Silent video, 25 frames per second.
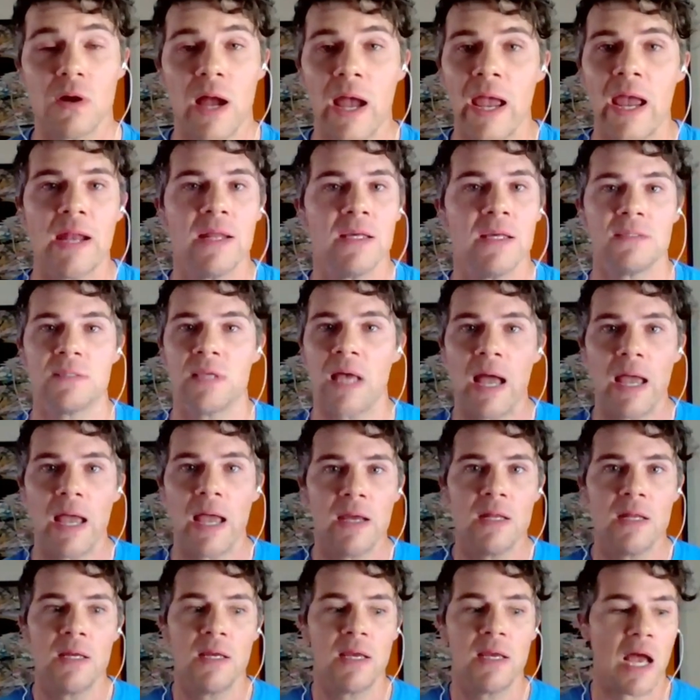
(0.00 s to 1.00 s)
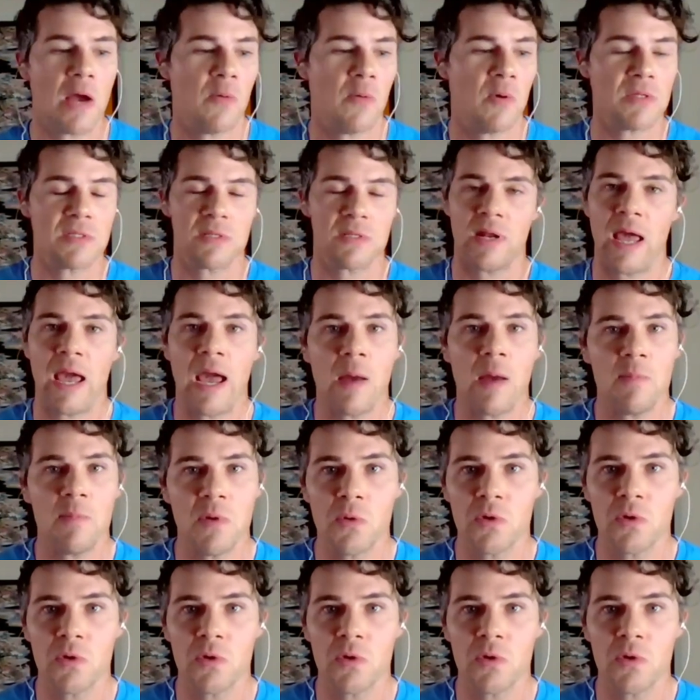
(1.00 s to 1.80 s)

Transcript: I had anxiety. I wasn't happy